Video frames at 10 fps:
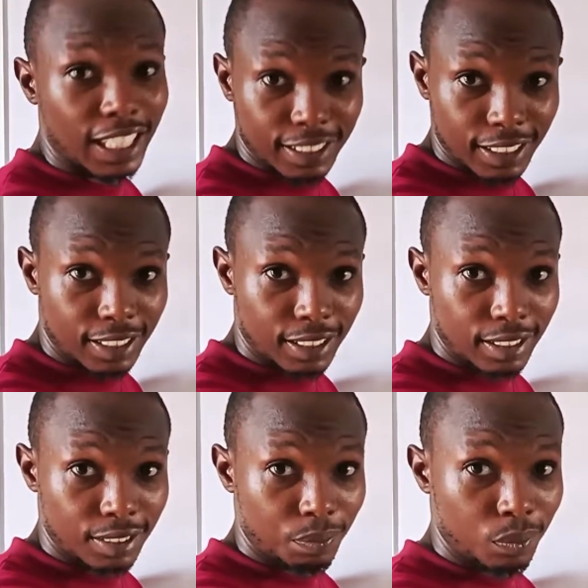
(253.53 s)
asset.
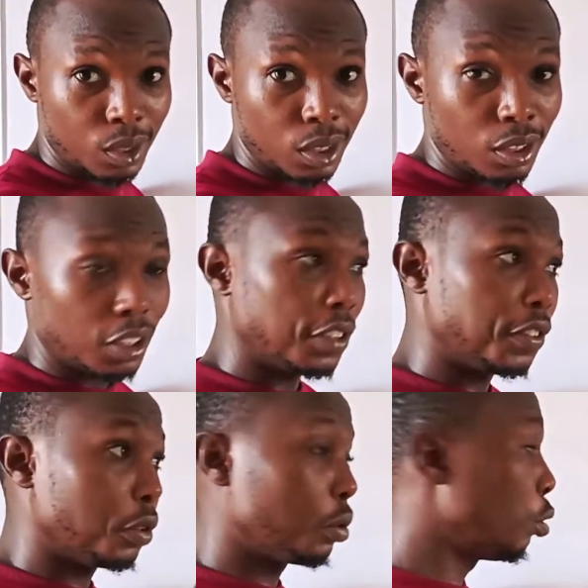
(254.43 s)

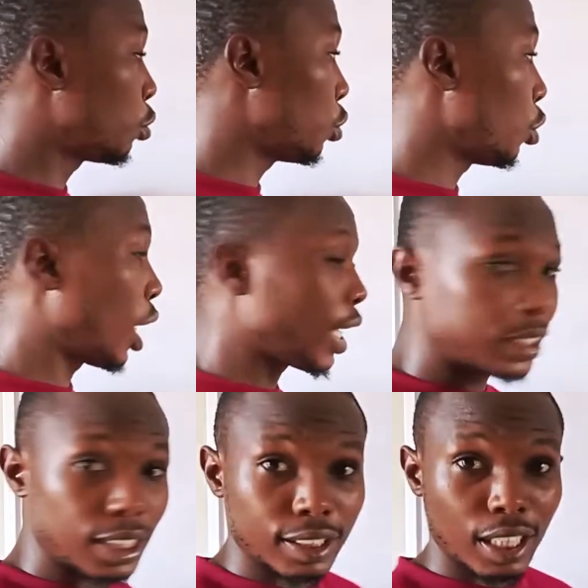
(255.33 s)
If you go to your
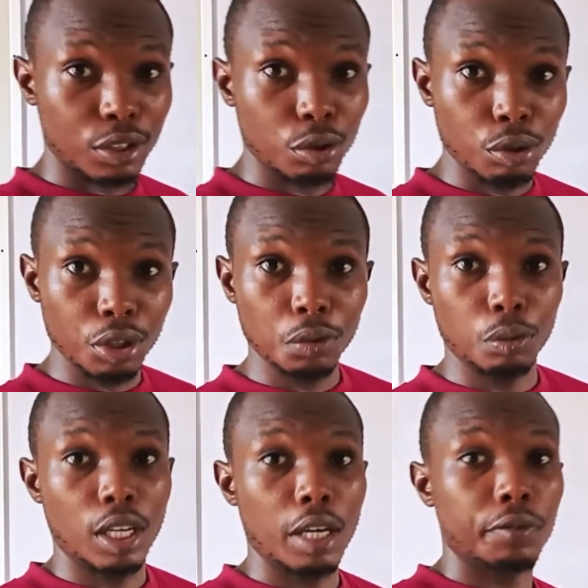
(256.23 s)
asset category,
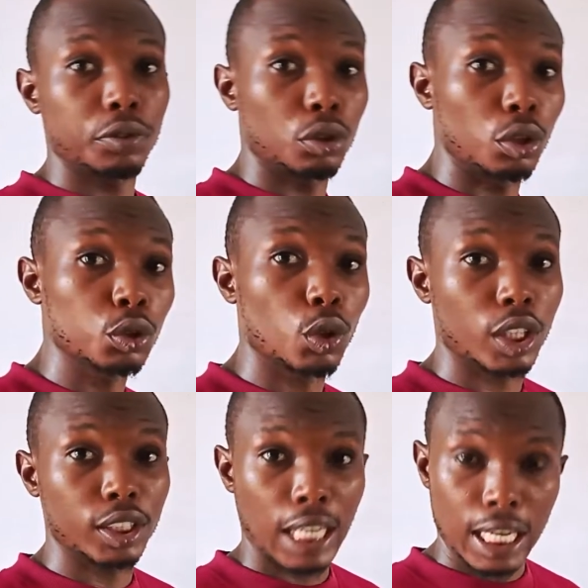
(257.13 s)
we have
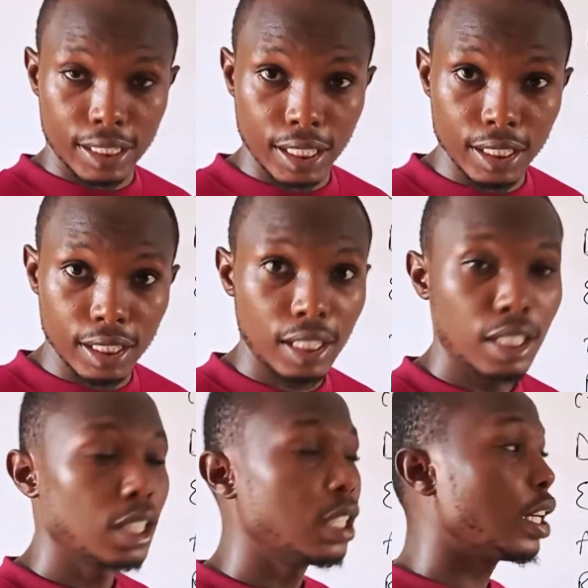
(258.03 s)
non-current assets
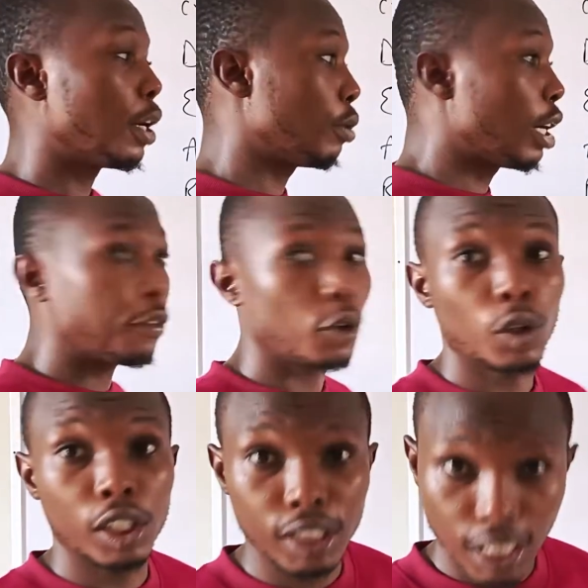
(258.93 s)
and we have
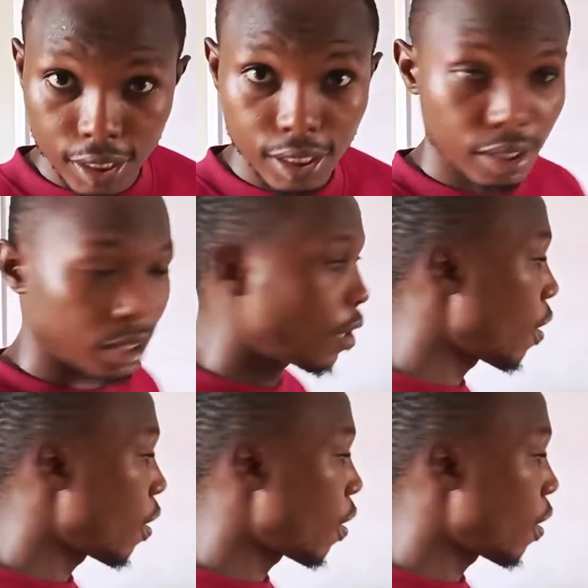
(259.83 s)
current assets.